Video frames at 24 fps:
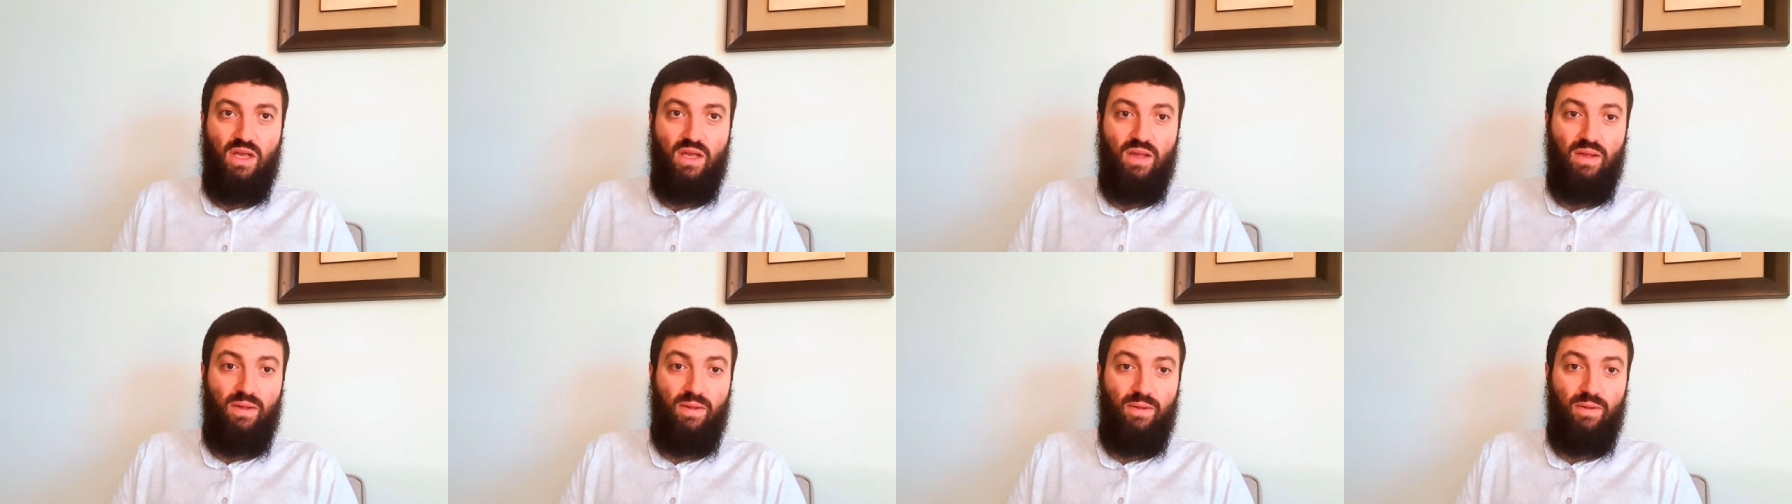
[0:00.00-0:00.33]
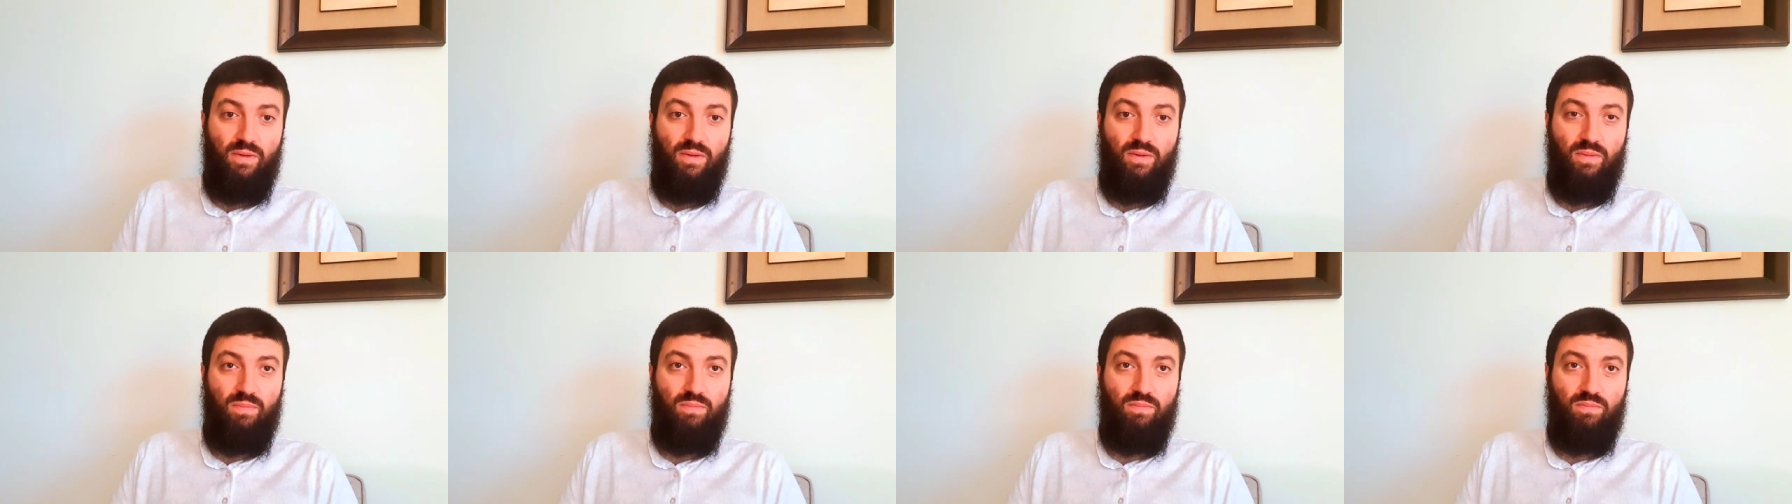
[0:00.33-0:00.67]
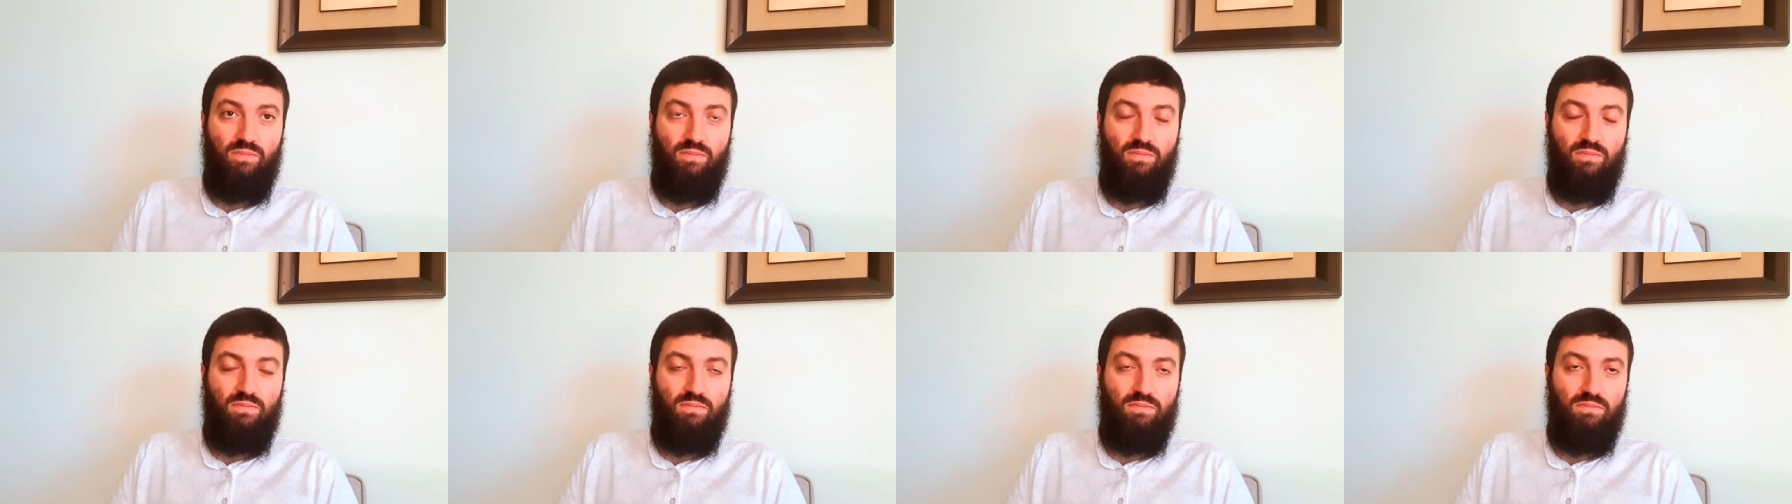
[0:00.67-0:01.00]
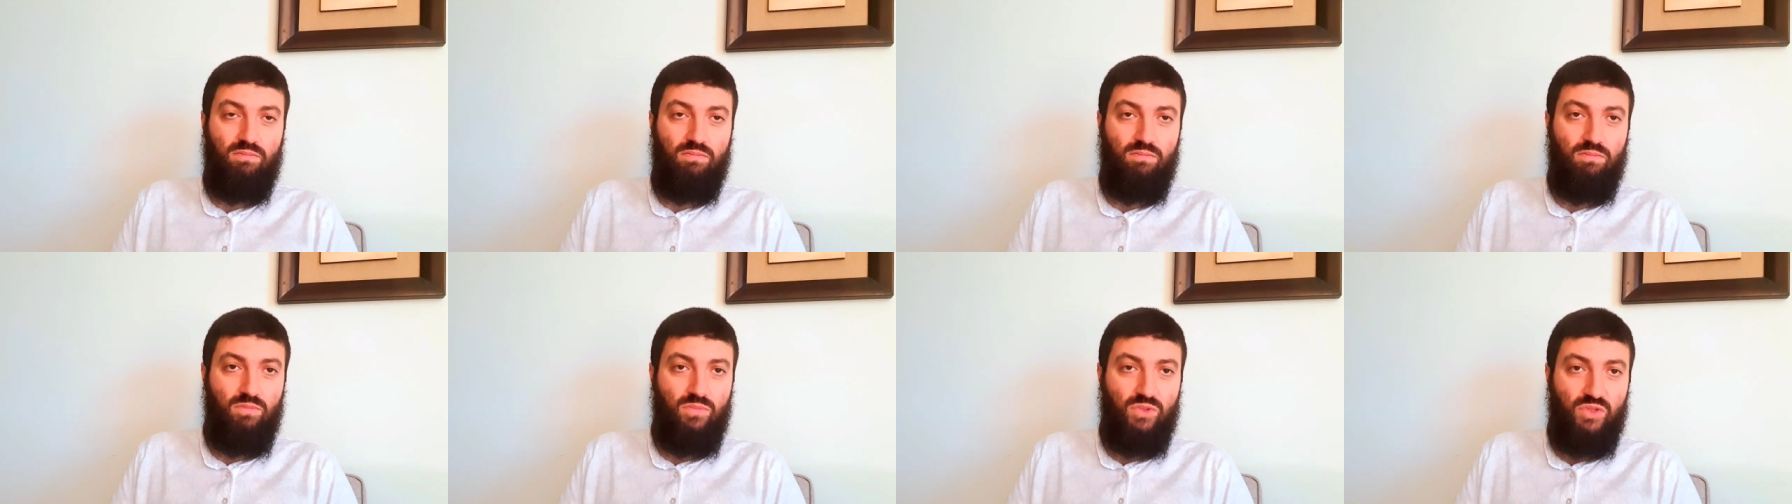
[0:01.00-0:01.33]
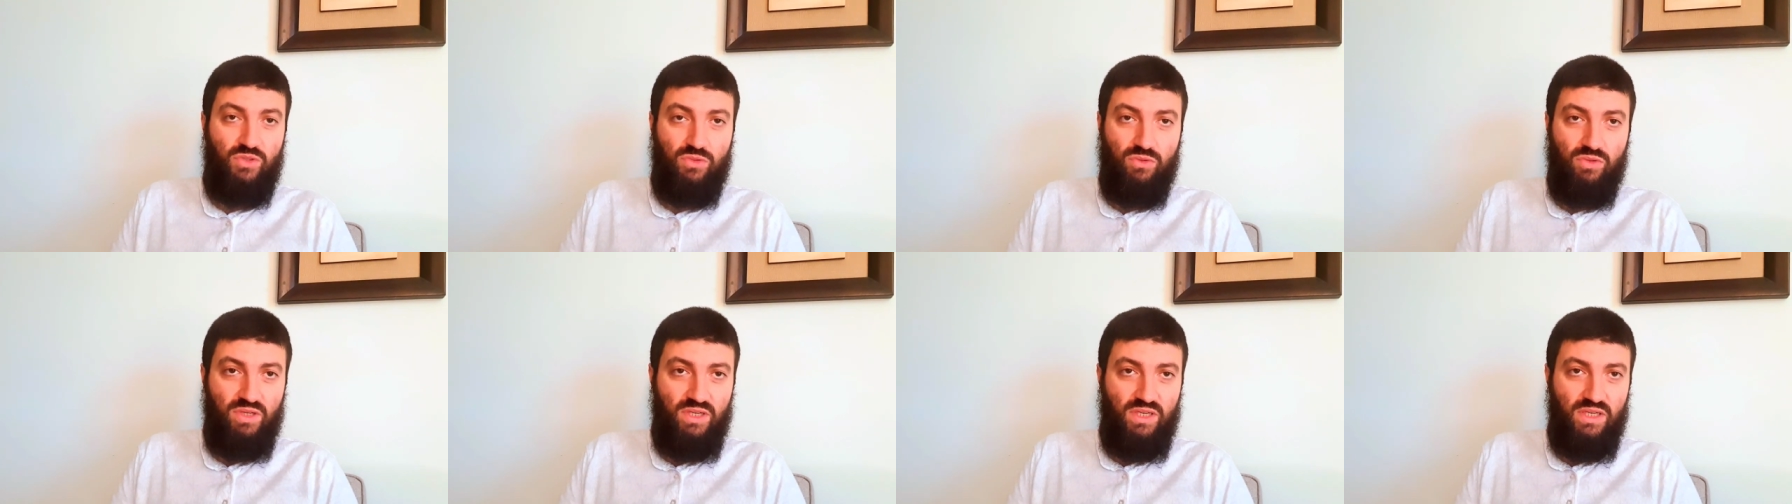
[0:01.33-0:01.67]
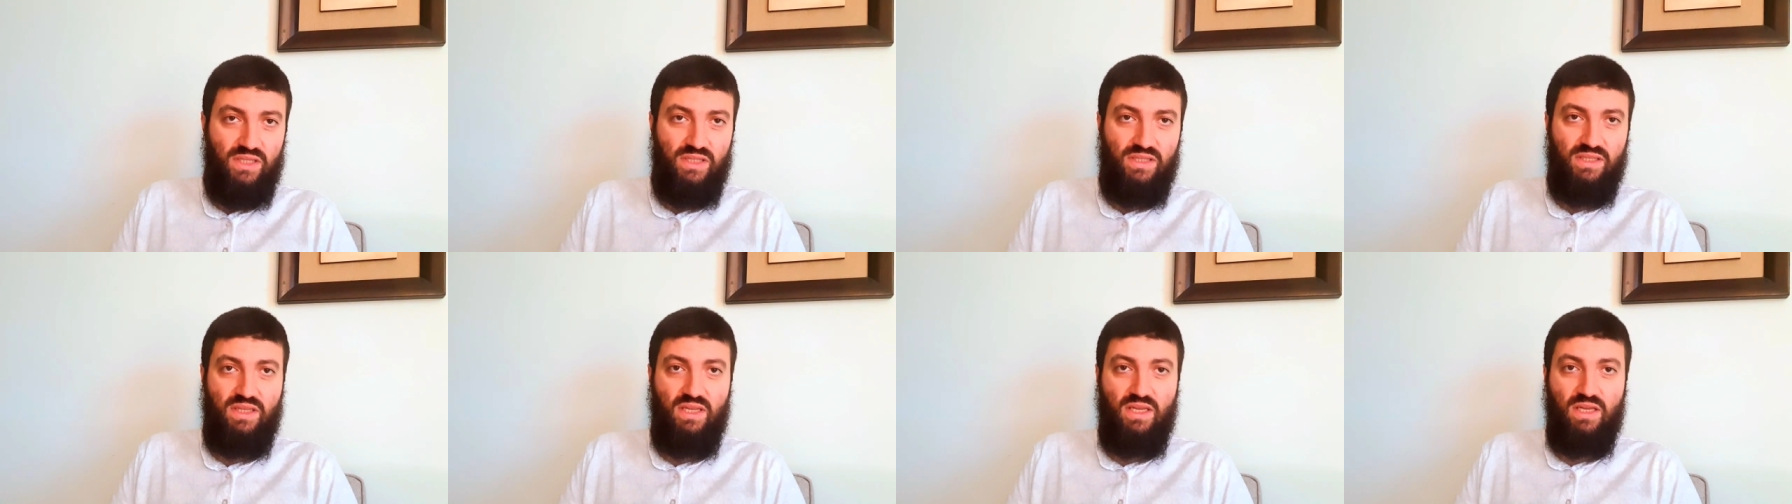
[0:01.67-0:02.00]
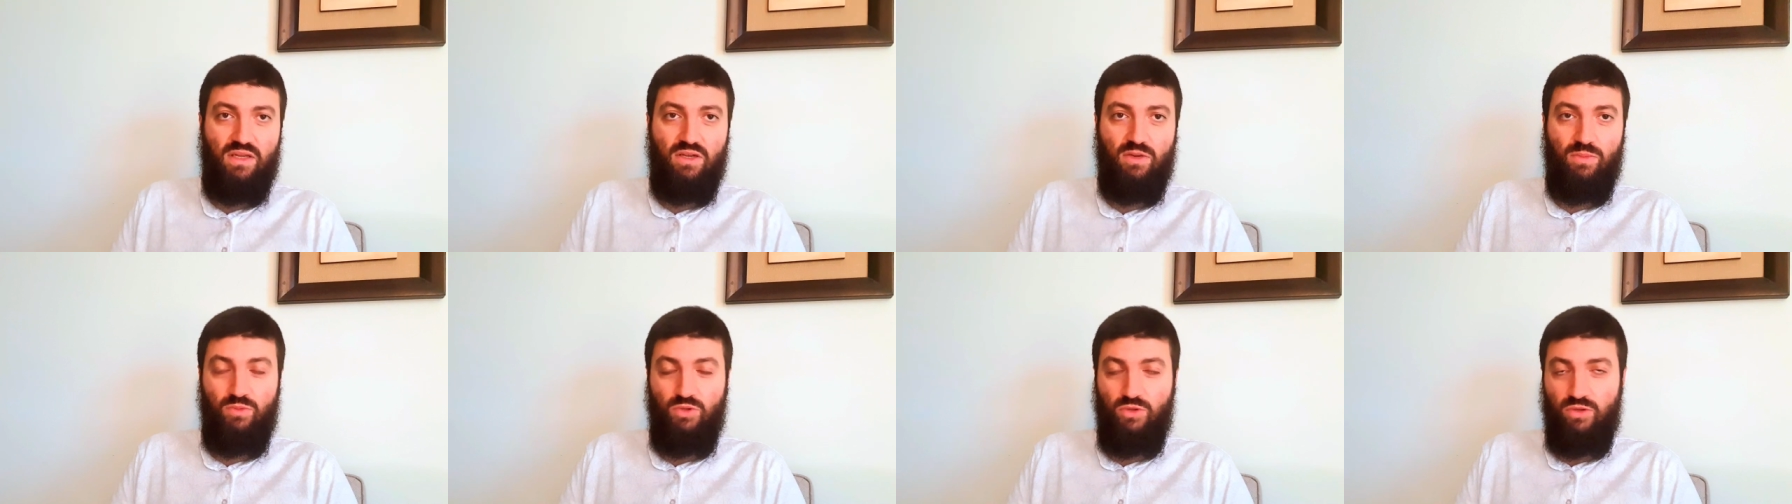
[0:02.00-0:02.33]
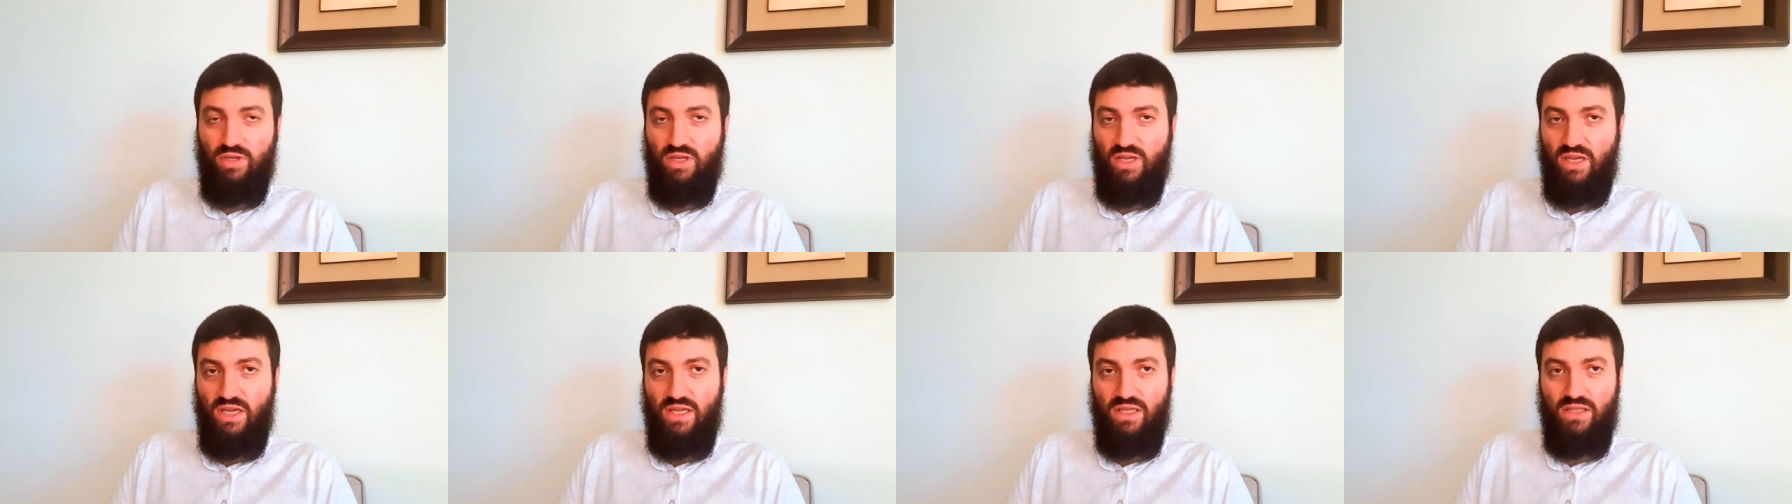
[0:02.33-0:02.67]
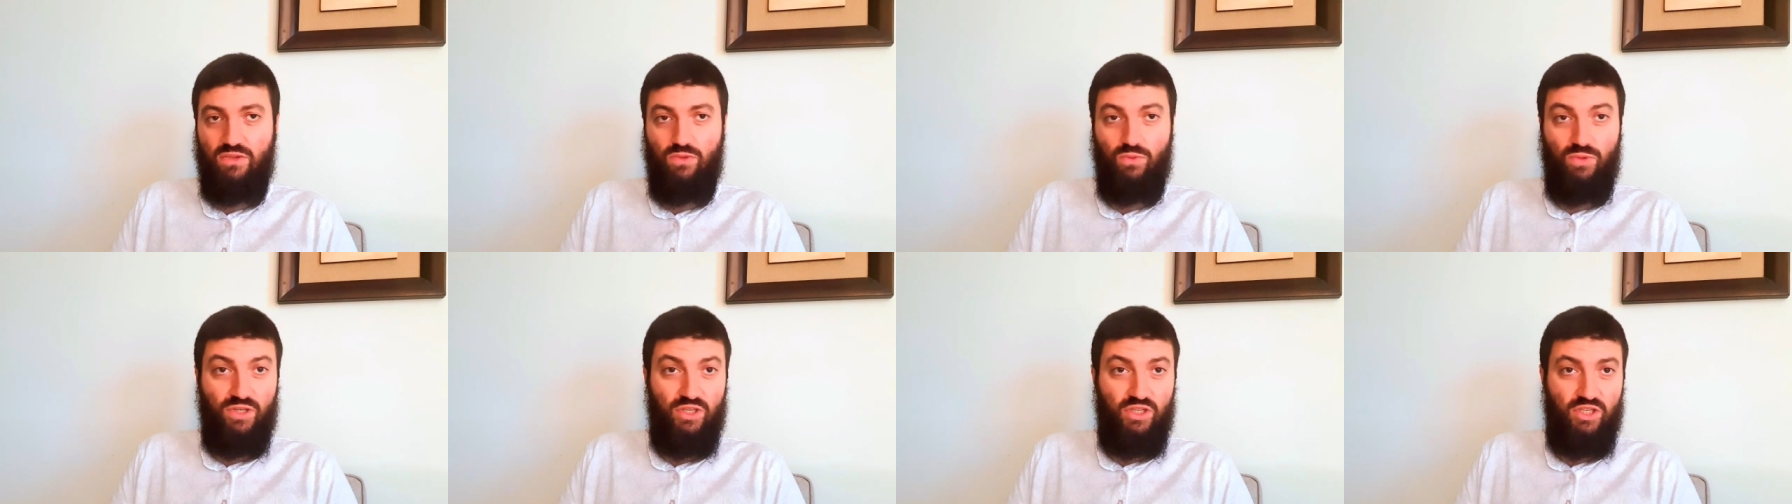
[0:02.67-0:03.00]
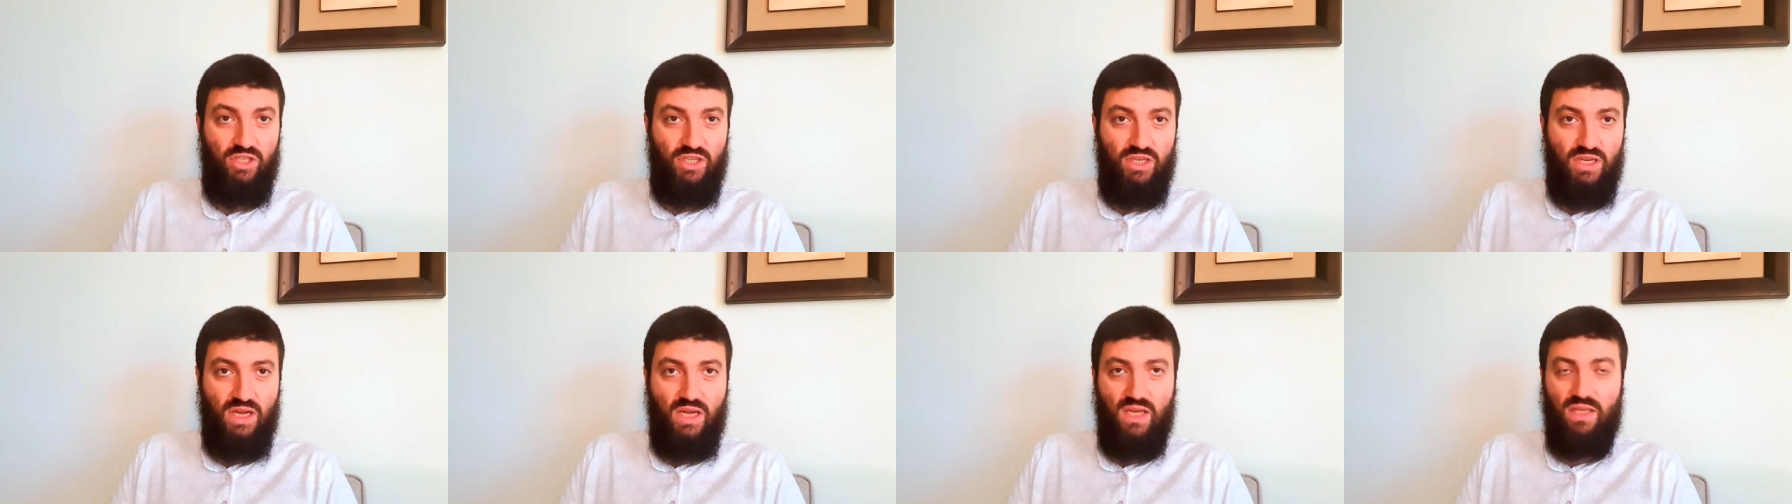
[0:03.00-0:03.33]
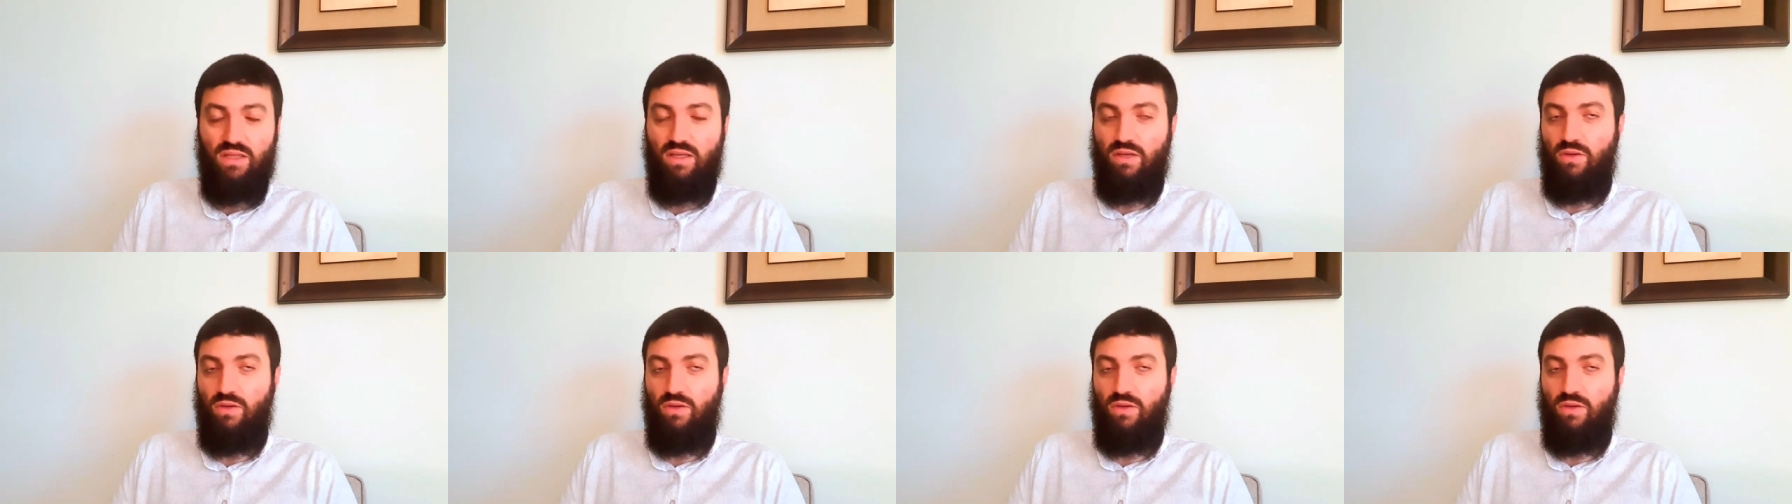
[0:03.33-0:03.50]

Uh, Sunnis, they communicate with Shia,